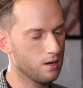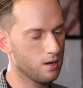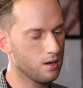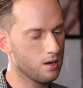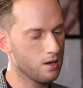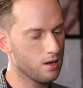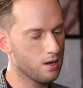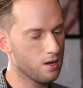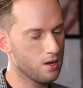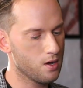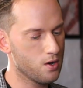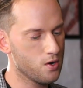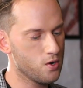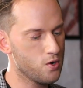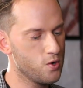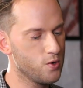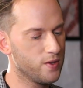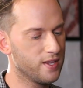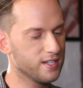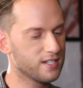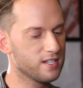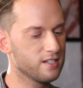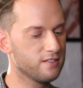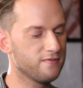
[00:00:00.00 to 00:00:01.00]
named after.
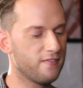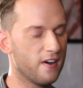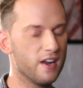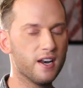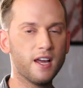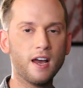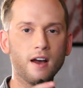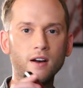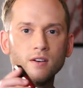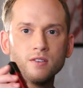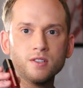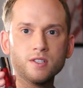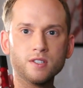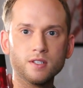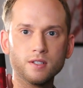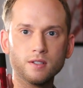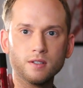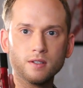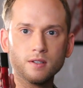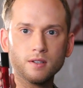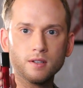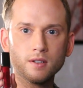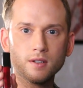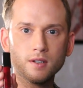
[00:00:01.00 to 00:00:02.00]
Ooh, this is Funhouse. Band.
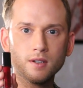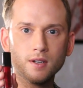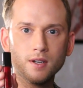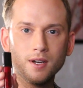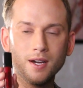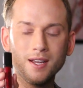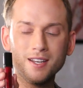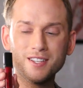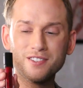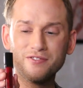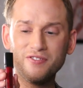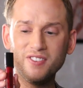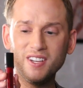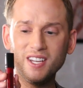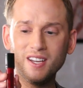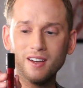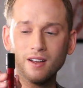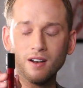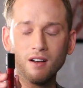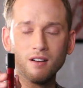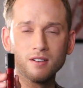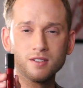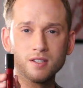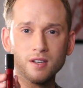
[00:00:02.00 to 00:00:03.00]
Yeah, Funhouse. And
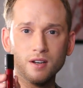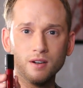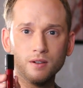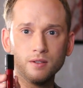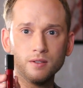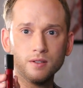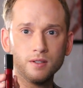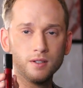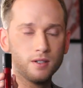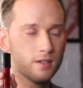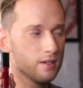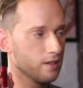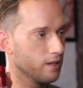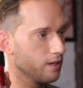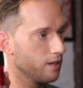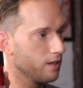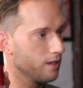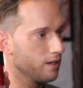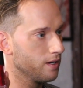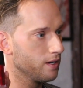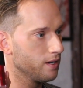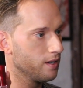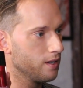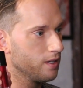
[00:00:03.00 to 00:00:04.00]
it's vegan also.
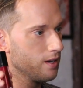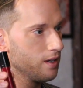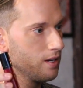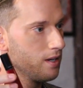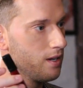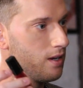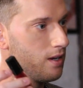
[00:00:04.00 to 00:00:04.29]
And it's